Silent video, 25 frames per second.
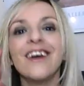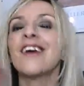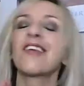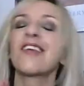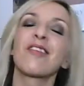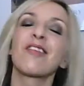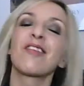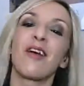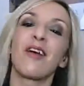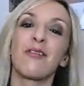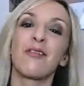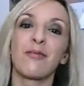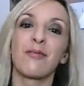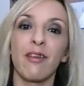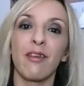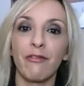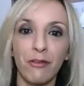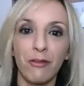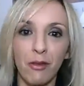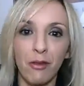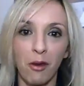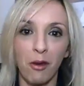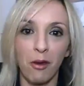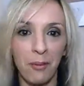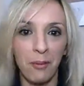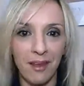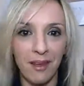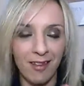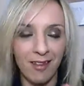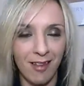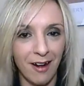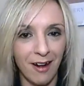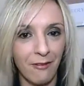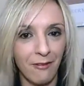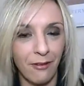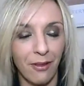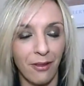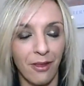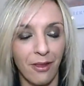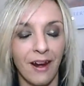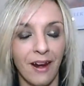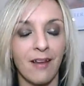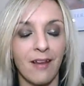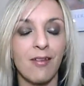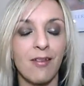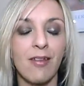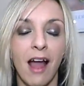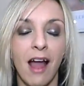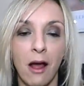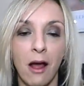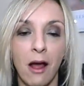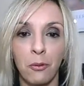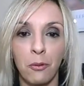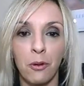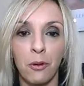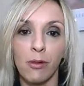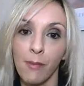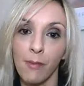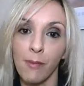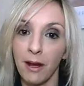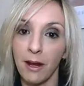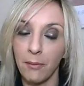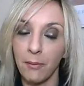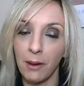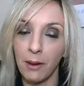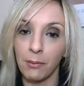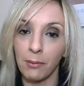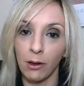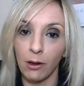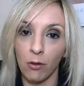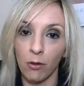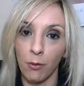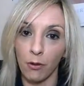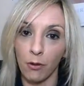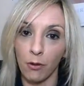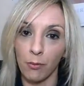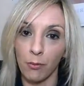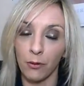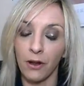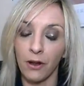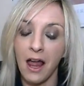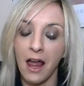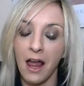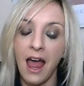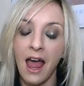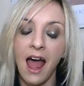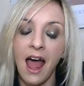so different topics and everything else to help as many people as possible.